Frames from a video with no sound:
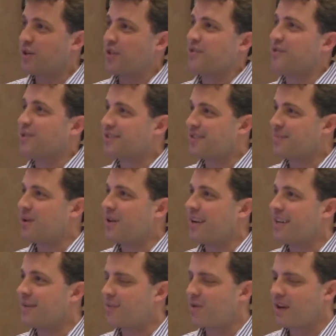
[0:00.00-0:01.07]
it through a simple
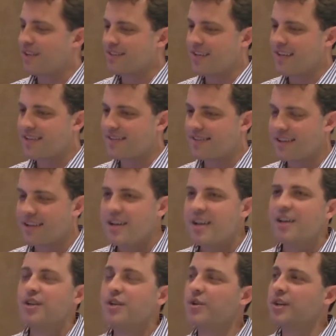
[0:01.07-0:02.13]
edit process.
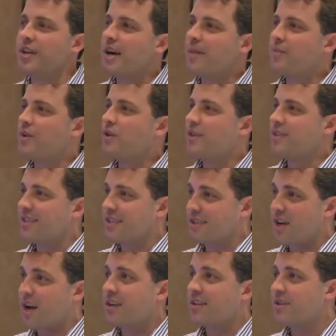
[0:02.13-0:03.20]
You can upload it to
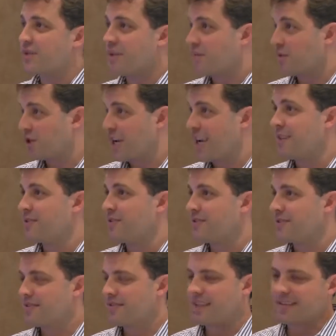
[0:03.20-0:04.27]
DocStream
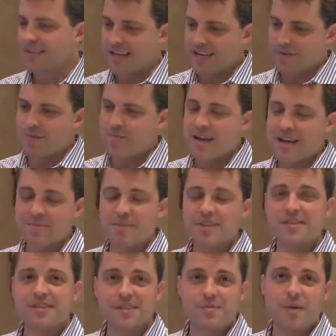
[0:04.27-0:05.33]
channels. That's kind of our main
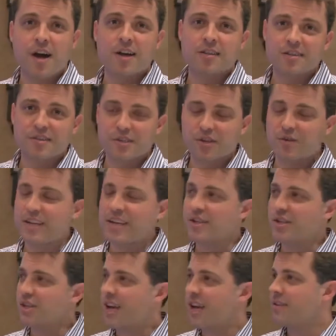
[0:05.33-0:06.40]
business model, is to
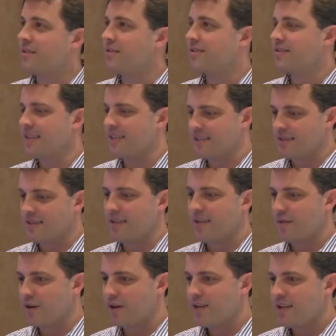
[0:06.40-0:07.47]
create channels that
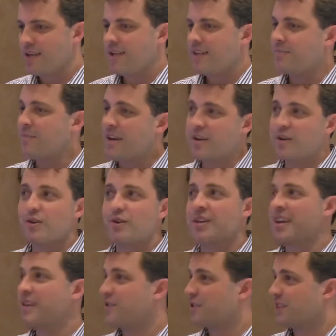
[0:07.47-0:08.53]
deliver medical
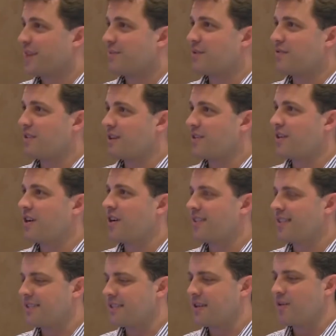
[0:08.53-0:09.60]
and other types of video
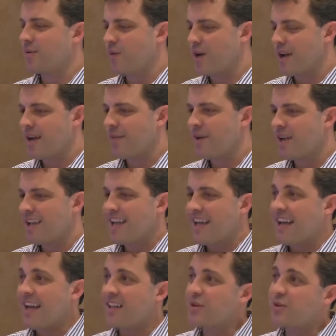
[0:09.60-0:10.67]
content on the web.
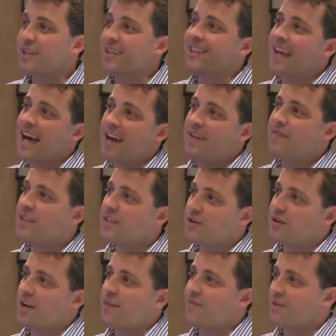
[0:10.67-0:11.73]
And you can live
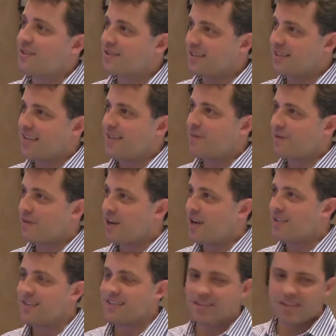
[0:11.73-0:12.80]
video conference the type of
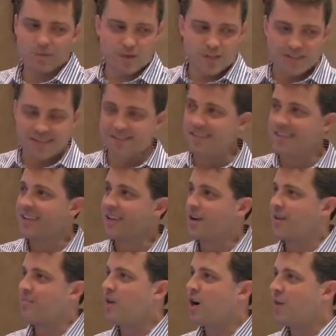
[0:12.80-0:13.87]
content that we're going to see
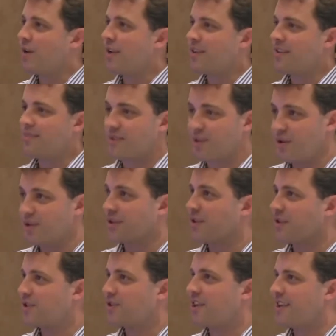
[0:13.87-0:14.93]
here in a moment using
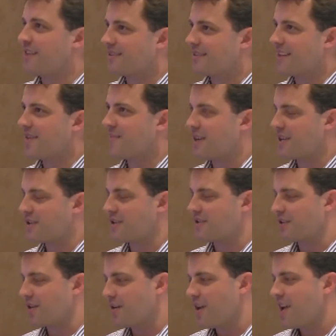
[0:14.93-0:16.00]
those channels that I
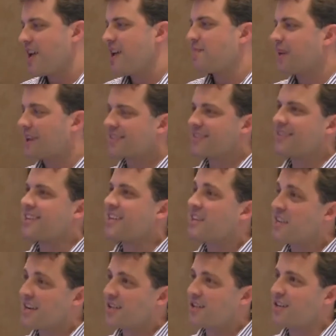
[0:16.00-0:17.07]
mentioned. So basically, in a
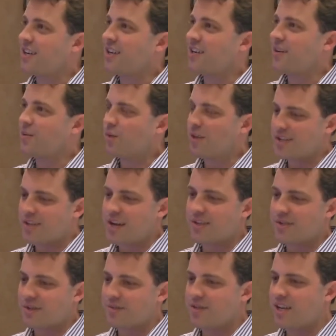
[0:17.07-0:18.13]
nutshell, what
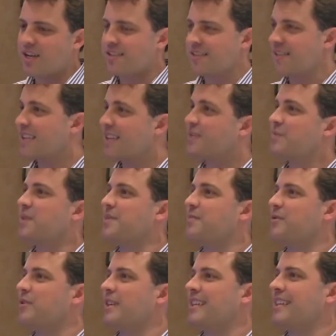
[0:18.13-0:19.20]
DocStream does is gives
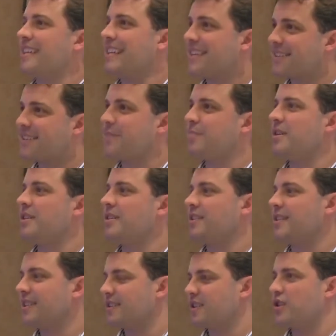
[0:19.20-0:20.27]
people an easy
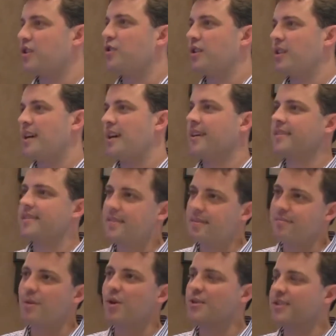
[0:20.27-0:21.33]
ability to utilize
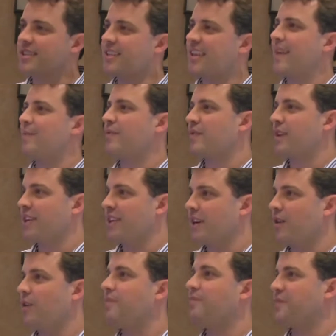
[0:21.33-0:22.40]
multi-camera
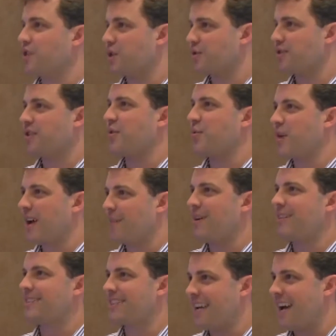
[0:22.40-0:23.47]
video using the web
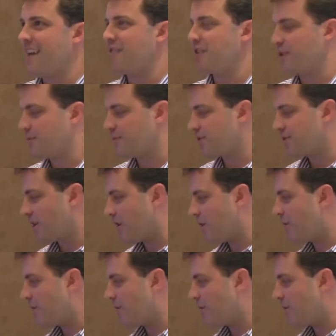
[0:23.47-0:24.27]
as the avenue. So